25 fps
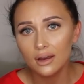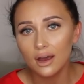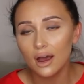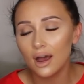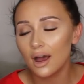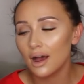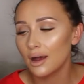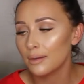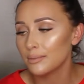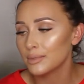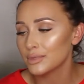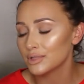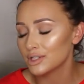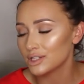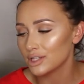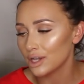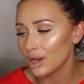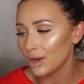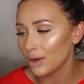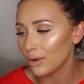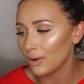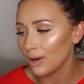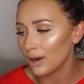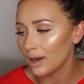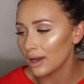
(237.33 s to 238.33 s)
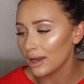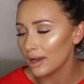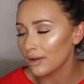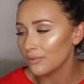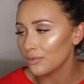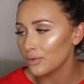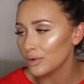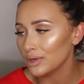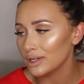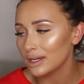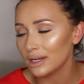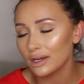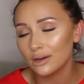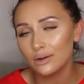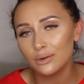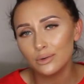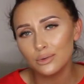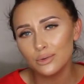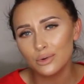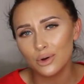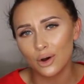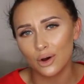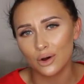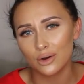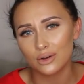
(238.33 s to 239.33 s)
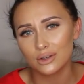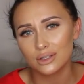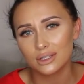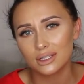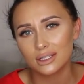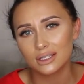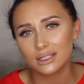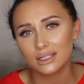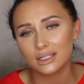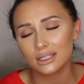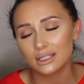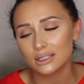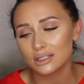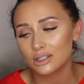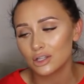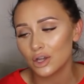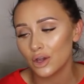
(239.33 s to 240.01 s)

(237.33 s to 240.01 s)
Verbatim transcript: Um, so I avoid it at all costs.